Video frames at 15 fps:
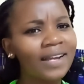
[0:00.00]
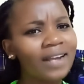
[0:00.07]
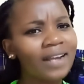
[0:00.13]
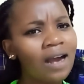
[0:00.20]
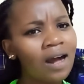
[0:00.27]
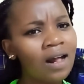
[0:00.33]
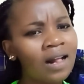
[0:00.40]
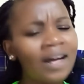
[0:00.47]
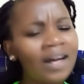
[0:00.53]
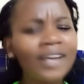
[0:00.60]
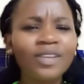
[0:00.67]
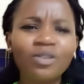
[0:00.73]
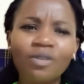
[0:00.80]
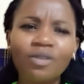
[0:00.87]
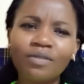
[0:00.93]
girl
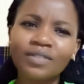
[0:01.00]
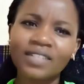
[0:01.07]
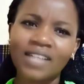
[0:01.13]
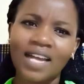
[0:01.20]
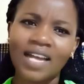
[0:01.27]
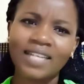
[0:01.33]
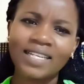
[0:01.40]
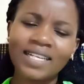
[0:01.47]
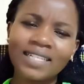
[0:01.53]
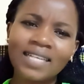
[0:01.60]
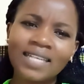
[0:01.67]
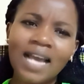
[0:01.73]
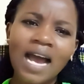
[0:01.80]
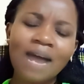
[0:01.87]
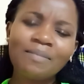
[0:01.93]
you've done it
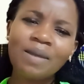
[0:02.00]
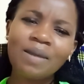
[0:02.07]
ah,